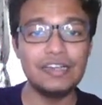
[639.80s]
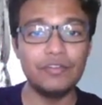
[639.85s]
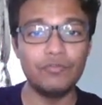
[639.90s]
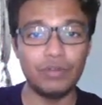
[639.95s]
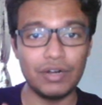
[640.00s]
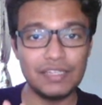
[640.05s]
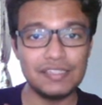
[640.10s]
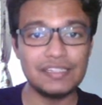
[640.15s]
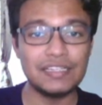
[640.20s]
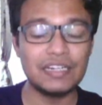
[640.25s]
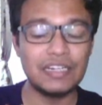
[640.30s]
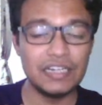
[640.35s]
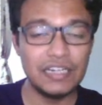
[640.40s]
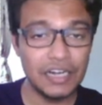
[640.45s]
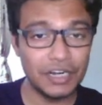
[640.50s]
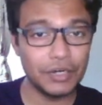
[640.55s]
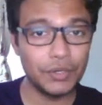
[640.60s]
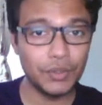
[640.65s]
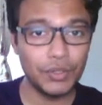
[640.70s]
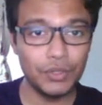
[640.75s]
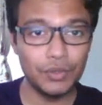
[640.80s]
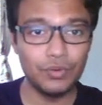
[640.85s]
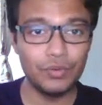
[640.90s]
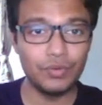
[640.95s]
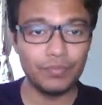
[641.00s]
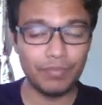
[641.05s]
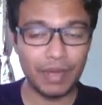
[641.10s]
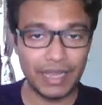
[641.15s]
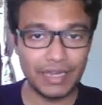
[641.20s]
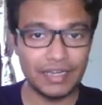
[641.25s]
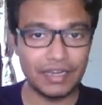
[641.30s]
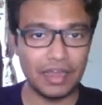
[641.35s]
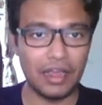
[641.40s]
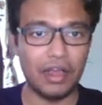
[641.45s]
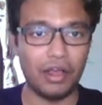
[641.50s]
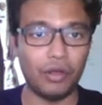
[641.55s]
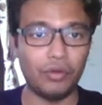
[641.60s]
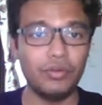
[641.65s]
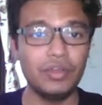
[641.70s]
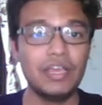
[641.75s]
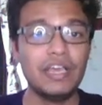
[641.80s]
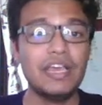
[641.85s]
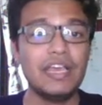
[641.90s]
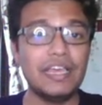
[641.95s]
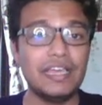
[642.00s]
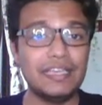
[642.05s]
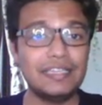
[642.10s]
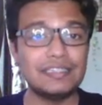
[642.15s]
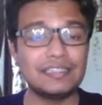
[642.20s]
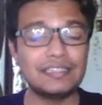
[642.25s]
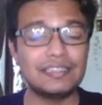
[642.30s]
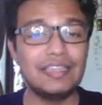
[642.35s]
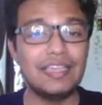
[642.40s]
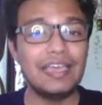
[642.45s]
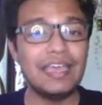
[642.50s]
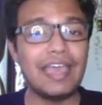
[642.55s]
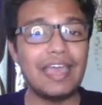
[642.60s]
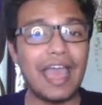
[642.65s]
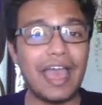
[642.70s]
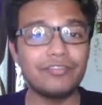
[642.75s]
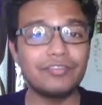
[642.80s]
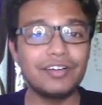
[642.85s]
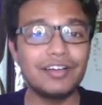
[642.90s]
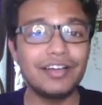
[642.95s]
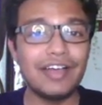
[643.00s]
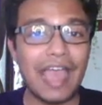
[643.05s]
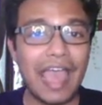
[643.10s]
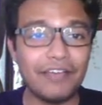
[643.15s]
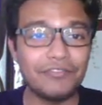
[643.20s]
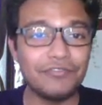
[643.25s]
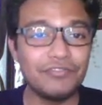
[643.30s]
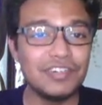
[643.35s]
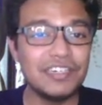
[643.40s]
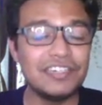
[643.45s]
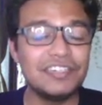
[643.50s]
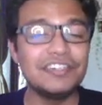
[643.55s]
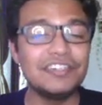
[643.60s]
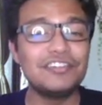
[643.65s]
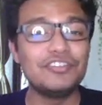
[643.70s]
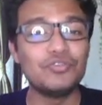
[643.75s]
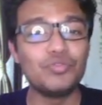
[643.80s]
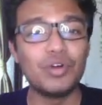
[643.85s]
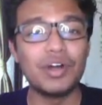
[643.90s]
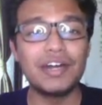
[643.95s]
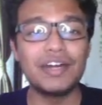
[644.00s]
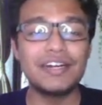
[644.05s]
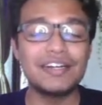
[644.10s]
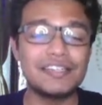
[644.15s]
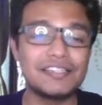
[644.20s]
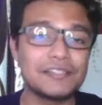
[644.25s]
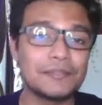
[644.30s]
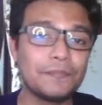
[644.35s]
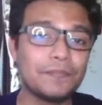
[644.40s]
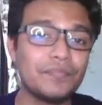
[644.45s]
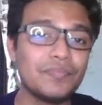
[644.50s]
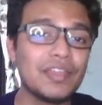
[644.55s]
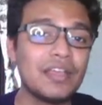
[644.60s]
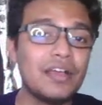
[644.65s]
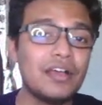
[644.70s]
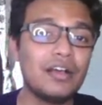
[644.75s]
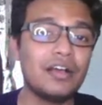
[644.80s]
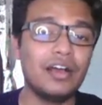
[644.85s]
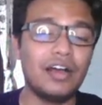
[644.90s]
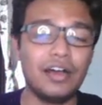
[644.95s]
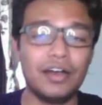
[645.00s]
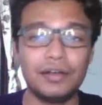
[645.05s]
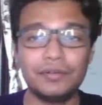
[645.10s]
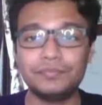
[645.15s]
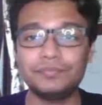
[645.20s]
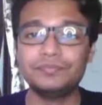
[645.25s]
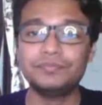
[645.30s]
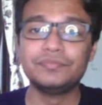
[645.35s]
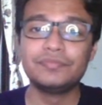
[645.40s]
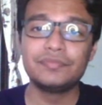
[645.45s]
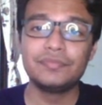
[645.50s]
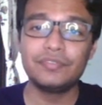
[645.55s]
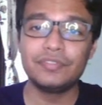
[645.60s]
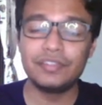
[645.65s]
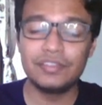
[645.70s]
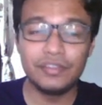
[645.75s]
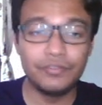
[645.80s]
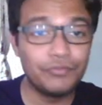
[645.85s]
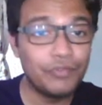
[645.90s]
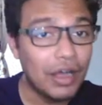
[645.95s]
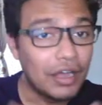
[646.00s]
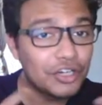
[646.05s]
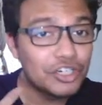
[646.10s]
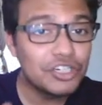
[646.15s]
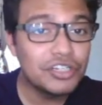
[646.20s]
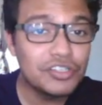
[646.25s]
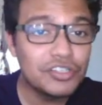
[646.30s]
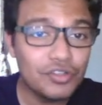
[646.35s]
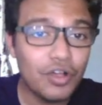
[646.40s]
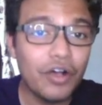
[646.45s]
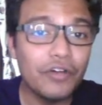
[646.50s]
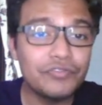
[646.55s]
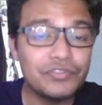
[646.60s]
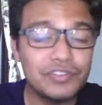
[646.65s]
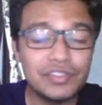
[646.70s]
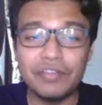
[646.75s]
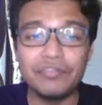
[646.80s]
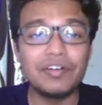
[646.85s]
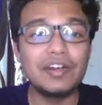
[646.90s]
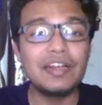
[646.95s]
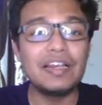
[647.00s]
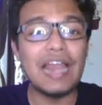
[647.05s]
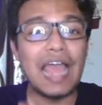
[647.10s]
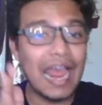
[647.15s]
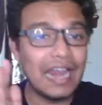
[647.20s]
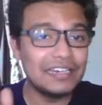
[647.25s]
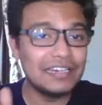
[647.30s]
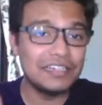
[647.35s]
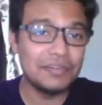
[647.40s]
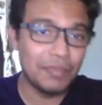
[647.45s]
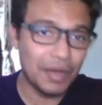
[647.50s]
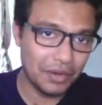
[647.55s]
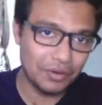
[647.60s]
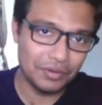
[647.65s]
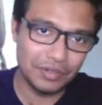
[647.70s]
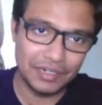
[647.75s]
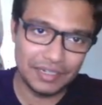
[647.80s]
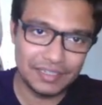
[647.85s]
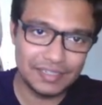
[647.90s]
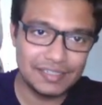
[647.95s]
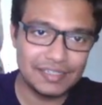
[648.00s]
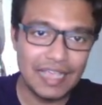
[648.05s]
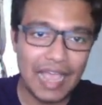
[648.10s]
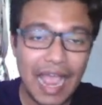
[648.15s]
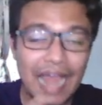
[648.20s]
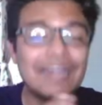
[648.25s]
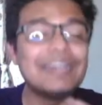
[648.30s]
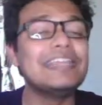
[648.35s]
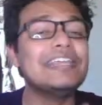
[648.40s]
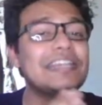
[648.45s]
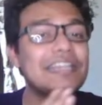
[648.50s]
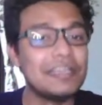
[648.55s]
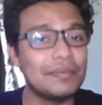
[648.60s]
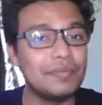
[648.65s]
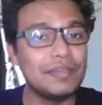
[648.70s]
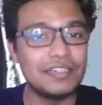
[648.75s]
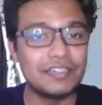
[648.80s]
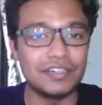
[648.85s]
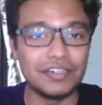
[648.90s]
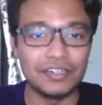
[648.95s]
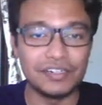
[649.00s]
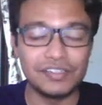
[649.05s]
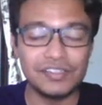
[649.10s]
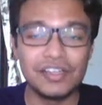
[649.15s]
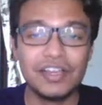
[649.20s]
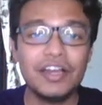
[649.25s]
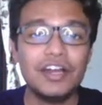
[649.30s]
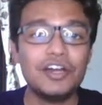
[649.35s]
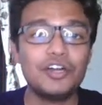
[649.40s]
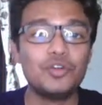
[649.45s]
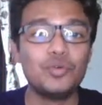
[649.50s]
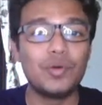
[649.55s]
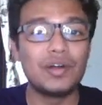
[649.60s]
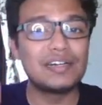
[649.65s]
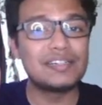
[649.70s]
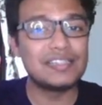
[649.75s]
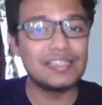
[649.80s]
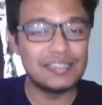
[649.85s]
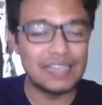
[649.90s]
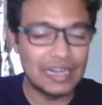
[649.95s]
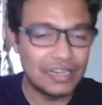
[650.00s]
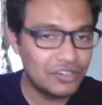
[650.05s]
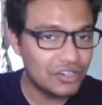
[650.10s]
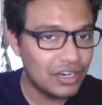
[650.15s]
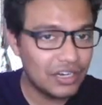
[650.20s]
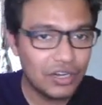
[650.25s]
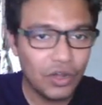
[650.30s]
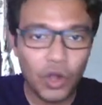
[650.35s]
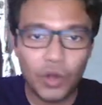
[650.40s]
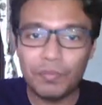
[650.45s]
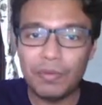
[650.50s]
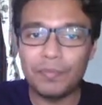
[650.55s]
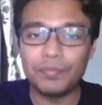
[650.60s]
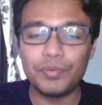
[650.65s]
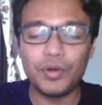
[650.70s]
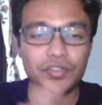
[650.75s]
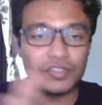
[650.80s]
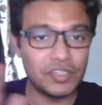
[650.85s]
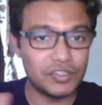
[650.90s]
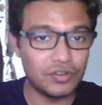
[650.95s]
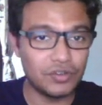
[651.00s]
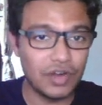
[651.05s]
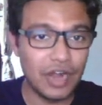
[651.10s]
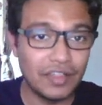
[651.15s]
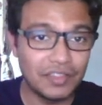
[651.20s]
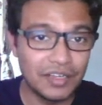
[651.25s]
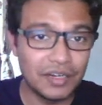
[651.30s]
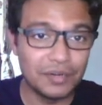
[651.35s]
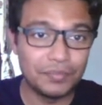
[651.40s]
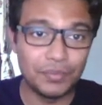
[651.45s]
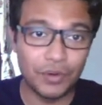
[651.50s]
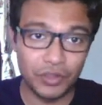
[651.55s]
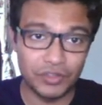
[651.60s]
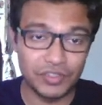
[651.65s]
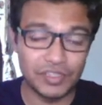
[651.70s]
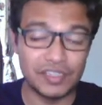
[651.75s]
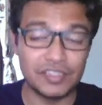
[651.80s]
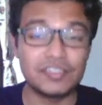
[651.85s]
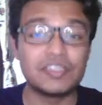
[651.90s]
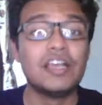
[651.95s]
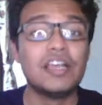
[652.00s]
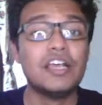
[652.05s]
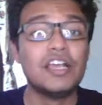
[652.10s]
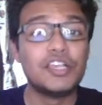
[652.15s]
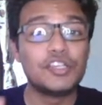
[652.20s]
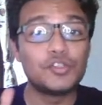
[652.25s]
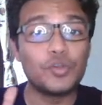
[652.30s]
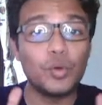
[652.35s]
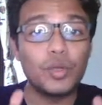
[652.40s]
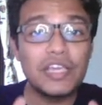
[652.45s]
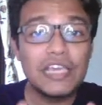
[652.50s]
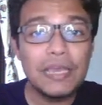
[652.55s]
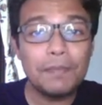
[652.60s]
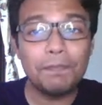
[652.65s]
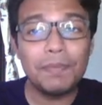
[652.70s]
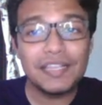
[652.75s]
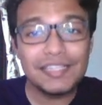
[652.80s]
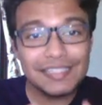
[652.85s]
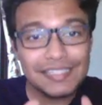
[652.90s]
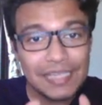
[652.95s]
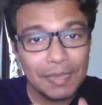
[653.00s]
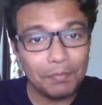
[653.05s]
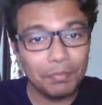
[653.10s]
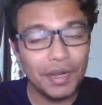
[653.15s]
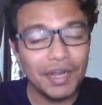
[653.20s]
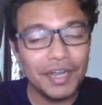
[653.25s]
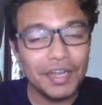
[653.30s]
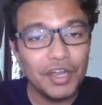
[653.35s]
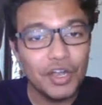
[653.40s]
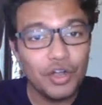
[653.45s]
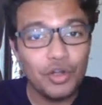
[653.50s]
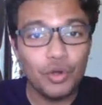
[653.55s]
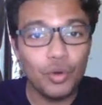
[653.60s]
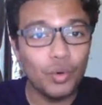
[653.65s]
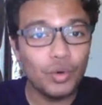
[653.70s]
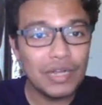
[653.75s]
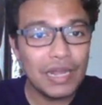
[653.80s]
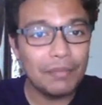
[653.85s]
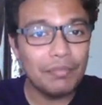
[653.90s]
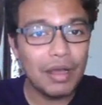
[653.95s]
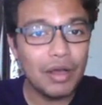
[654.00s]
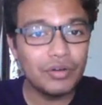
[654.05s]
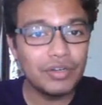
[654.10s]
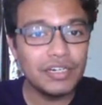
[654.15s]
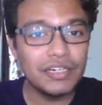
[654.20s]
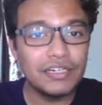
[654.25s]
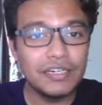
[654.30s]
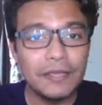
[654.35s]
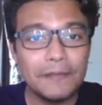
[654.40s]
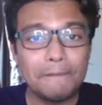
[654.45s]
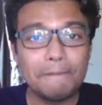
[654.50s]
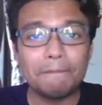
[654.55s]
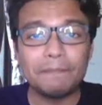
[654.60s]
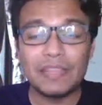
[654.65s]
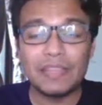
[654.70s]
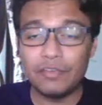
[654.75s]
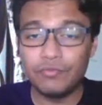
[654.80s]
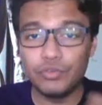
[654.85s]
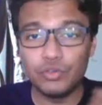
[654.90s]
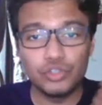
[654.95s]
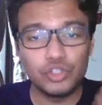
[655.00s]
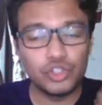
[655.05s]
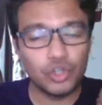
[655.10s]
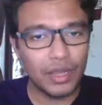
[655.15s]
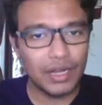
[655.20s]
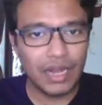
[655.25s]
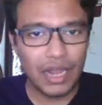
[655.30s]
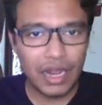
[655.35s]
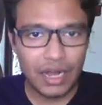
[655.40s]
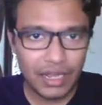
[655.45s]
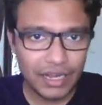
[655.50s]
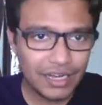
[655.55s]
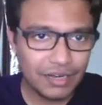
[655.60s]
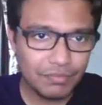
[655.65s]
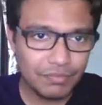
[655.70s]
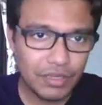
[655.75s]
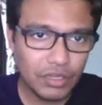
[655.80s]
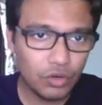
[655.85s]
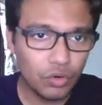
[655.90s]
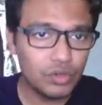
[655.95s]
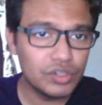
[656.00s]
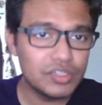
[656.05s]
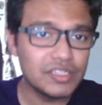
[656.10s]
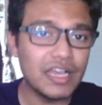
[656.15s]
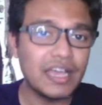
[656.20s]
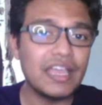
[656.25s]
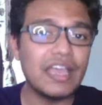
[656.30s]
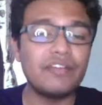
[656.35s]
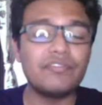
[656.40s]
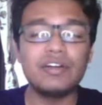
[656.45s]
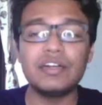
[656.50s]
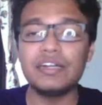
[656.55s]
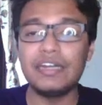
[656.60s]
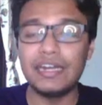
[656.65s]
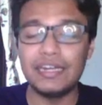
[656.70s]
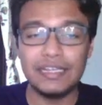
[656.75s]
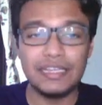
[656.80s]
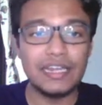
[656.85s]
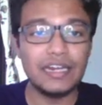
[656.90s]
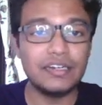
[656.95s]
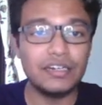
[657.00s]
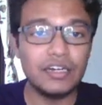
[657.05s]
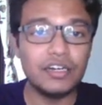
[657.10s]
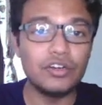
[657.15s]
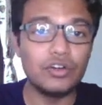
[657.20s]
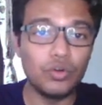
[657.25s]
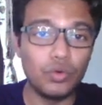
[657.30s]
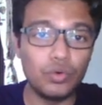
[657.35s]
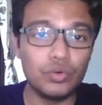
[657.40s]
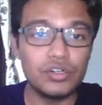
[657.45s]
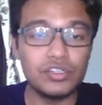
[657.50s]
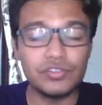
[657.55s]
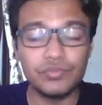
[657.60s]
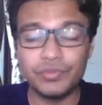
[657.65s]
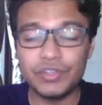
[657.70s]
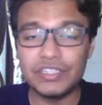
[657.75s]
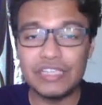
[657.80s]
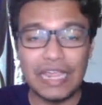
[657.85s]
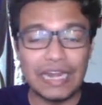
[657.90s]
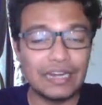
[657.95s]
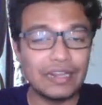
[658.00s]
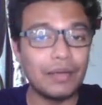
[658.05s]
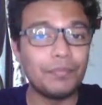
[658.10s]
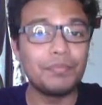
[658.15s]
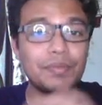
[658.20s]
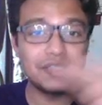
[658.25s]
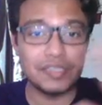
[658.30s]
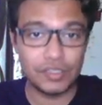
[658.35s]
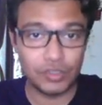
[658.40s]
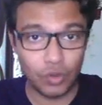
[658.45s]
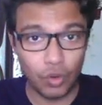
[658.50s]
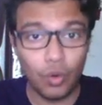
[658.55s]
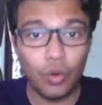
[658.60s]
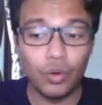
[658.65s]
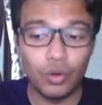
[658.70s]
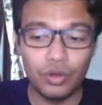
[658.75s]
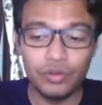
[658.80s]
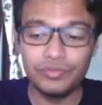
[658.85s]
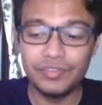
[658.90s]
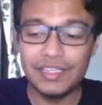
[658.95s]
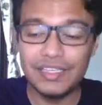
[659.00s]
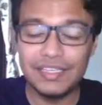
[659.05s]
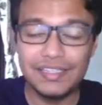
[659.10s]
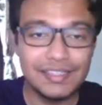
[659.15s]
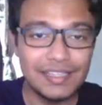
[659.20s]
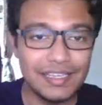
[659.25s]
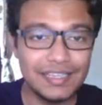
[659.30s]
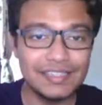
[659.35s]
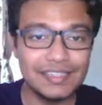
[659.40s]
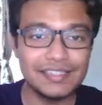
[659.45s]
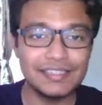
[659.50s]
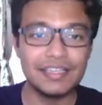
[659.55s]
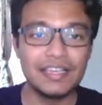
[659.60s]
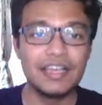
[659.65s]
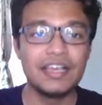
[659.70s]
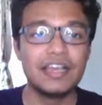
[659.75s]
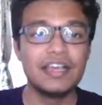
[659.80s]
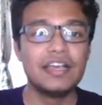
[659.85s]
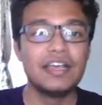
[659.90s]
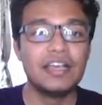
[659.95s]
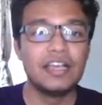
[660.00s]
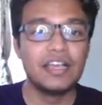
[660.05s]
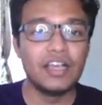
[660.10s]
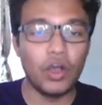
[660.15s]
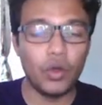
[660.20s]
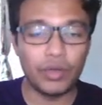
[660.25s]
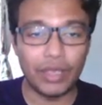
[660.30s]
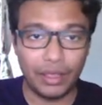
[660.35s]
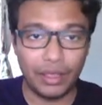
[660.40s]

is clear to you by now is they have a affinity towards the functions of several antibiotics and inhibitors towards the central dogma process or other process. So keep a separate note about it. If you join Unacademy course, I have a dedicated notes which encompasses all of these things. Okay,